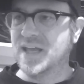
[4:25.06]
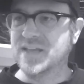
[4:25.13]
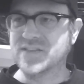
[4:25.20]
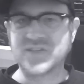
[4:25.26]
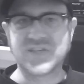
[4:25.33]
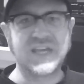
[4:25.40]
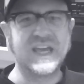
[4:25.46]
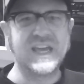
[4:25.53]
at
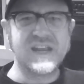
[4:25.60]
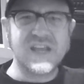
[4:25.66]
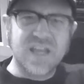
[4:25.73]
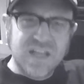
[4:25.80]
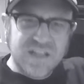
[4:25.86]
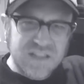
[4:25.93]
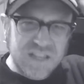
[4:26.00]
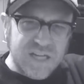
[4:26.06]
this kid,
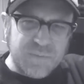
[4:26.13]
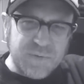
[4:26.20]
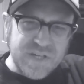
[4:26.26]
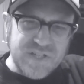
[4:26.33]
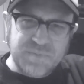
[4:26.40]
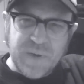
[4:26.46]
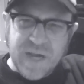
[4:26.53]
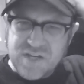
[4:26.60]
Liberty
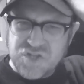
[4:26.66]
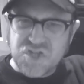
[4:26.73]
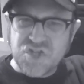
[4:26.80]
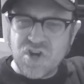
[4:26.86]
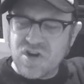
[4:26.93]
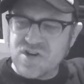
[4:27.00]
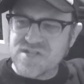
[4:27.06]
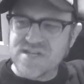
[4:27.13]
Spike,
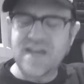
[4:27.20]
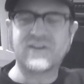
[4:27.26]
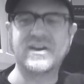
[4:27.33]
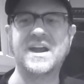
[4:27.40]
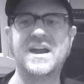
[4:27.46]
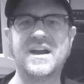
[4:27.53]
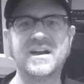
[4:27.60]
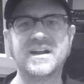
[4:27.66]
charged out
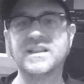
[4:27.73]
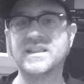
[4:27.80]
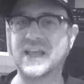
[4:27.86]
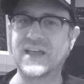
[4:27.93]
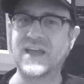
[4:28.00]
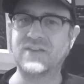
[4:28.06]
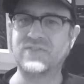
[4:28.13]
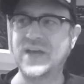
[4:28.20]
hair
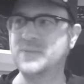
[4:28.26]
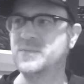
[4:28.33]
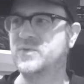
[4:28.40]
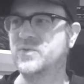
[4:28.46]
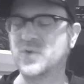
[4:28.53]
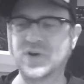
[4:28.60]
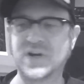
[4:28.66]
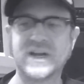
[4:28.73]
like I've had
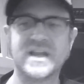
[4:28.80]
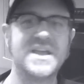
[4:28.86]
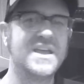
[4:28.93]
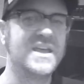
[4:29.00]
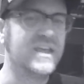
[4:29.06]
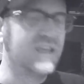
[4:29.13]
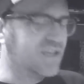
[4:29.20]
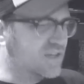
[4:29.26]
before.
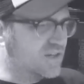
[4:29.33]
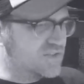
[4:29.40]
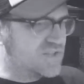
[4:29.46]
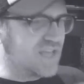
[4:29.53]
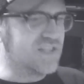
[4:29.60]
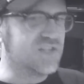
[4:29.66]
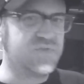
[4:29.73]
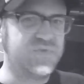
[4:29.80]
You know,
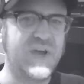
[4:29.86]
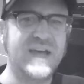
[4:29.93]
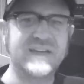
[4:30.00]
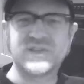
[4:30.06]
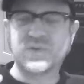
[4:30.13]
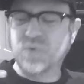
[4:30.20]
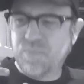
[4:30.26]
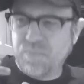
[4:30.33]
he's got this
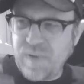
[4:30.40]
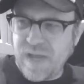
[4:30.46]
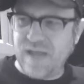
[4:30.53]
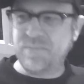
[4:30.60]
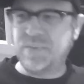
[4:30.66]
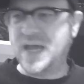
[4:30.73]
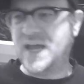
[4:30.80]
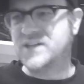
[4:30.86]
vest with
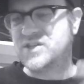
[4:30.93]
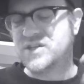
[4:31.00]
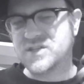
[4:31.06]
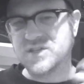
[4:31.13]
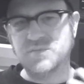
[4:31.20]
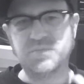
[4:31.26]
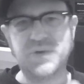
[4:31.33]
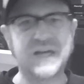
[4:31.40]
band
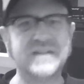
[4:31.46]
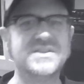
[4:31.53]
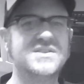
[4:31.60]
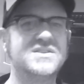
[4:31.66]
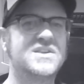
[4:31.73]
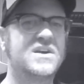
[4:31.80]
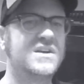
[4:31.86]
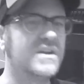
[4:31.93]
patches and
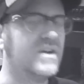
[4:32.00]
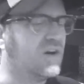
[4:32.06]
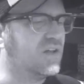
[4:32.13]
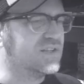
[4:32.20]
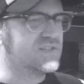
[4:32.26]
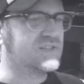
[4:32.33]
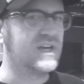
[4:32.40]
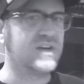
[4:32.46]
buttons,
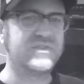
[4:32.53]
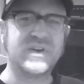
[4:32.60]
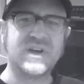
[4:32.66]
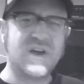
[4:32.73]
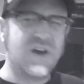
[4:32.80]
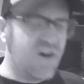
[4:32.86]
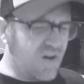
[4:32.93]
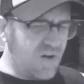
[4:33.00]
all this stuff.
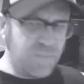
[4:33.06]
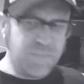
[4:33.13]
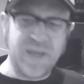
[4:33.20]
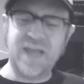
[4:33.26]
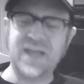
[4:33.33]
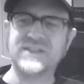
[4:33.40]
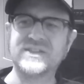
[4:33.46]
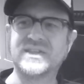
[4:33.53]
All
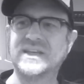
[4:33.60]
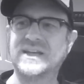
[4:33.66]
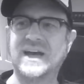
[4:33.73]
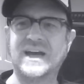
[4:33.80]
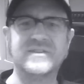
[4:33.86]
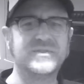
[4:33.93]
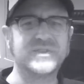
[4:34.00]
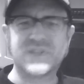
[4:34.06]
bands that
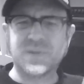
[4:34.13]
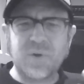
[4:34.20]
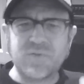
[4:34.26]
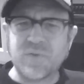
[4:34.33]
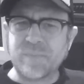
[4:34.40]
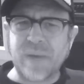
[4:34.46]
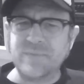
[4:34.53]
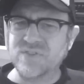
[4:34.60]
I've, some
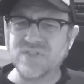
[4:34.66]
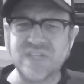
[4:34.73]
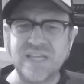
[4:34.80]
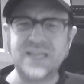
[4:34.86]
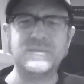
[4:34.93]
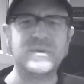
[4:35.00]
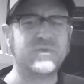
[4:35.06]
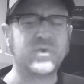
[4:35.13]
of them I've
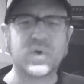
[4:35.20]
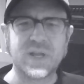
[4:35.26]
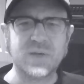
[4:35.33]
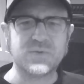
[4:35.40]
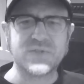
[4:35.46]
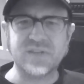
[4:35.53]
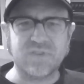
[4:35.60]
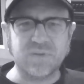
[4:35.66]
seen before he
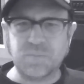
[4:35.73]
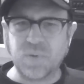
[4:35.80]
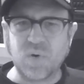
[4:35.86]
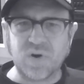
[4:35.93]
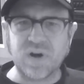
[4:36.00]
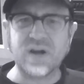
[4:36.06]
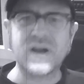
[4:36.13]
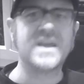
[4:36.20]
was even
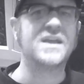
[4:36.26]
born.